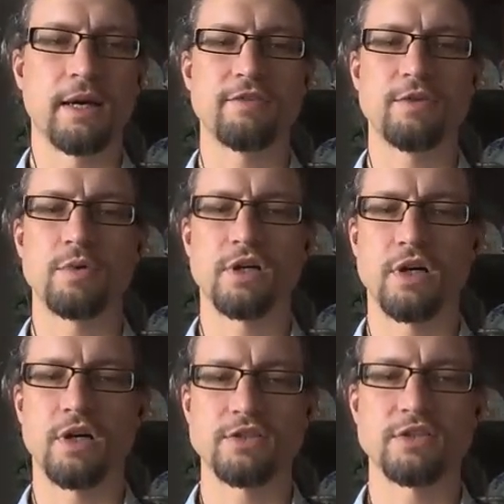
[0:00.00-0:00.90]
if you are
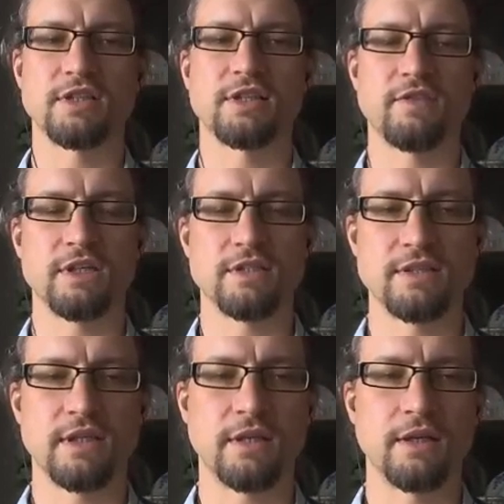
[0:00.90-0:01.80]
consciously living in
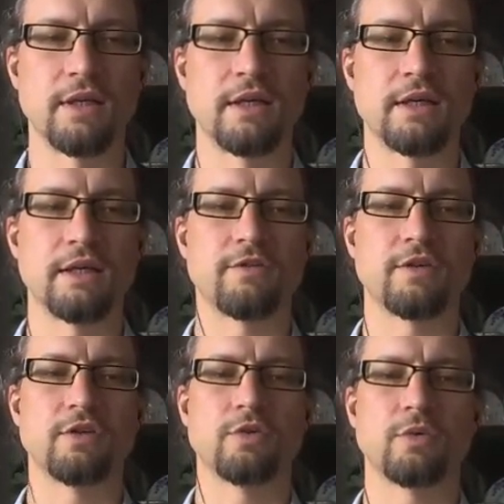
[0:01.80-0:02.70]
sin?
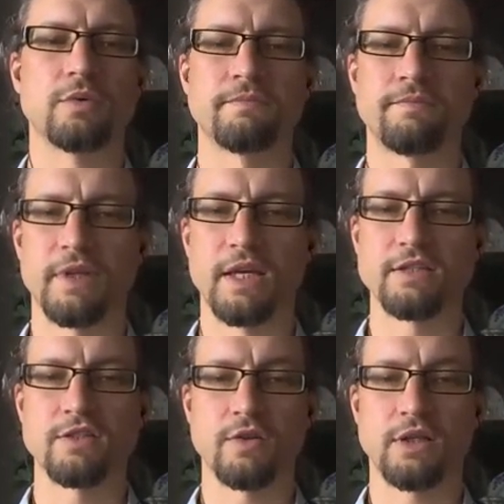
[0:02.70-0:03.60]

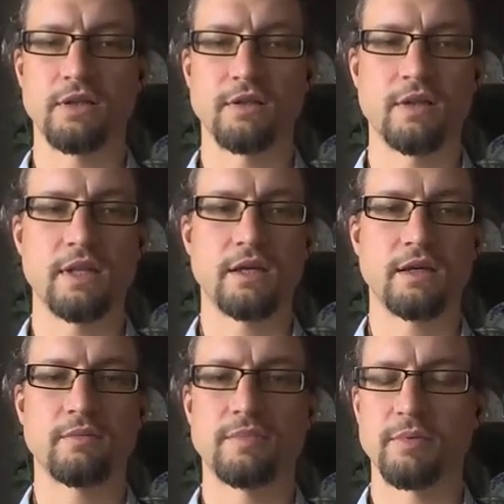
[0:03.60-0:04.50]
And so then
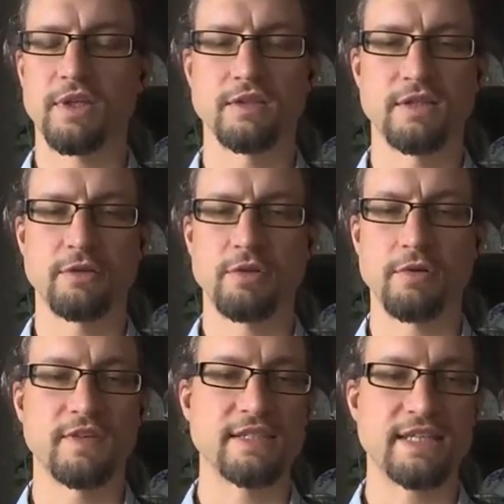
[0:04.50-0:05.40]
people like St.
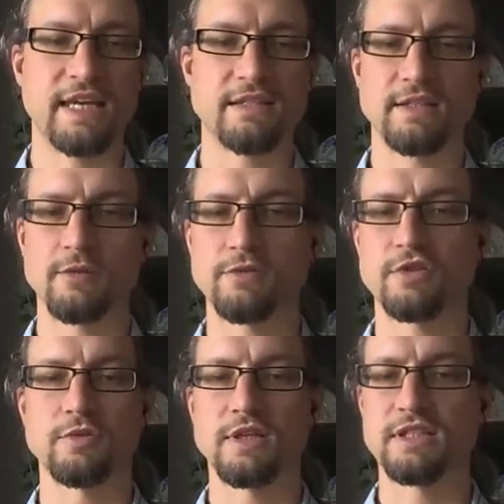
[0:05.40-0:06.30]
Gregory of Nazianzus, I was
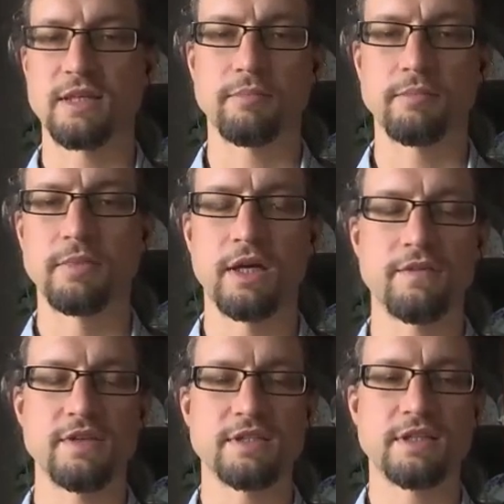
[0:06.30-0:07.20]
just reading some
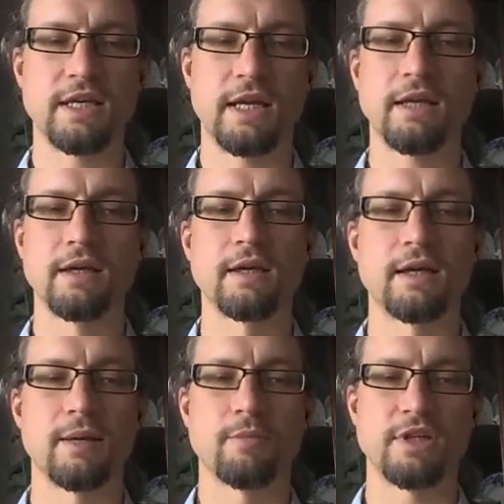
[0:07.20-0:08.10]
of his today,
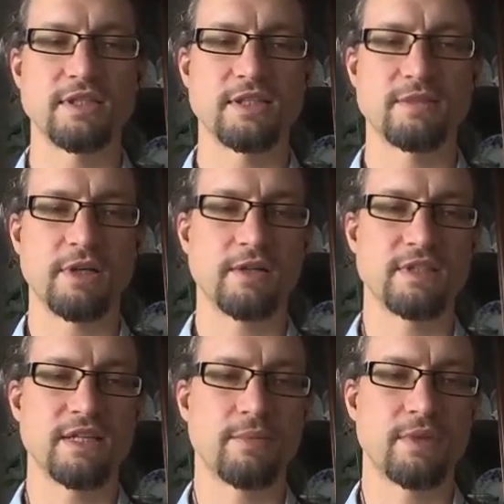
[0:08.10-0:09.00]
where he says many of
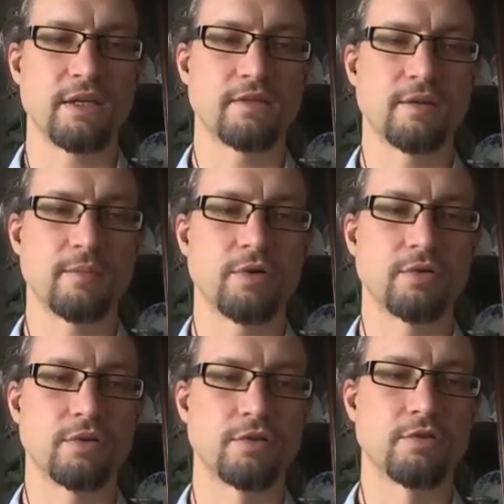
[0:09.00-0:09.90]
the same things
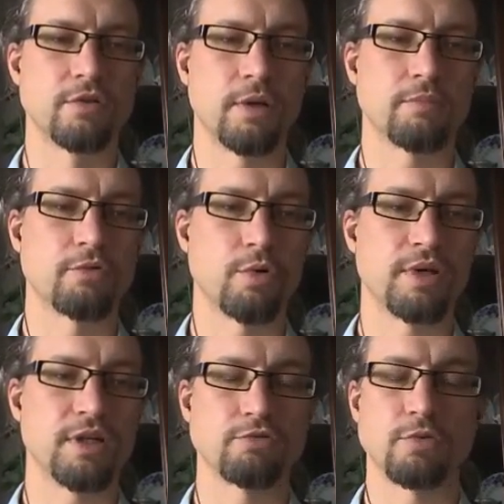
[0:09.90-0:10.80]
about
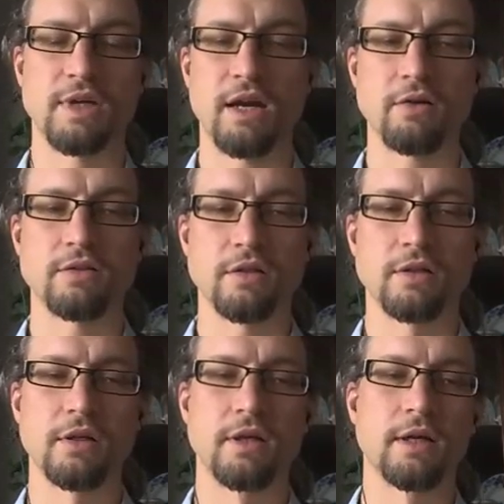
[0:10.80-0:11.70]
growing in true character
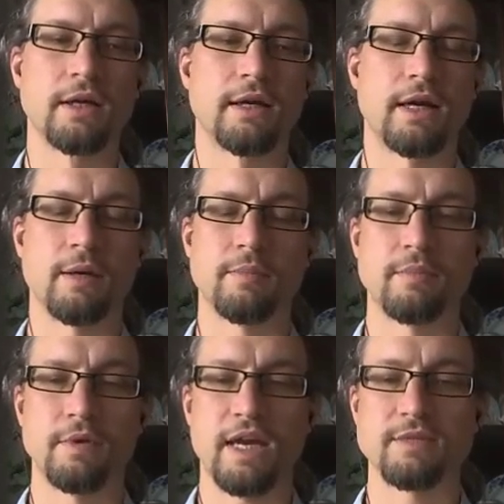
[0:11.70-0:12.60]

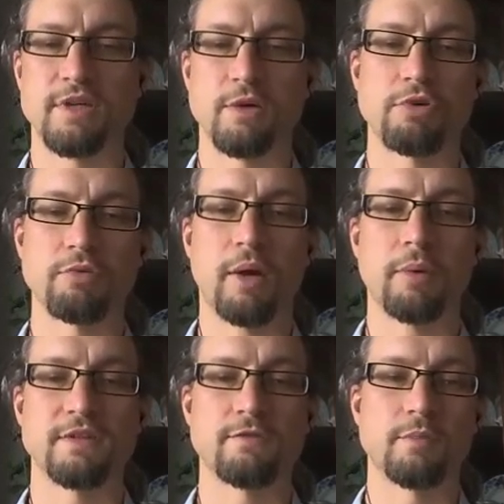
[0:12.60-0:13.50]
as being a
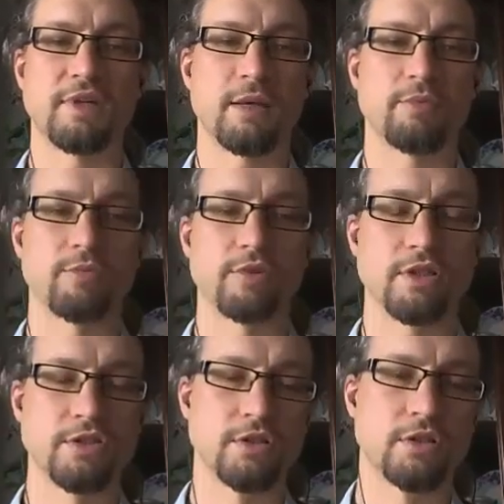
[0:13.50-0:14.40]
prerequisite for being able to
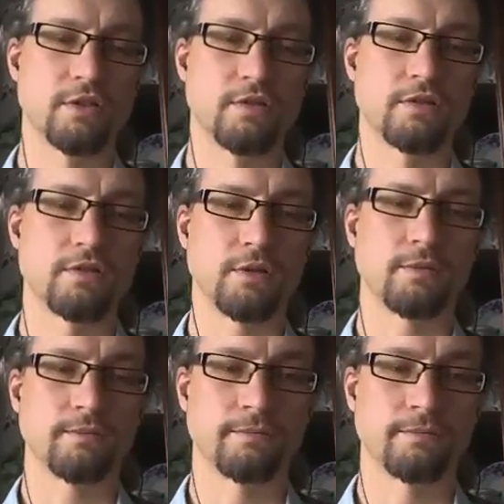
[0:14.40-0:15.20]
preach. So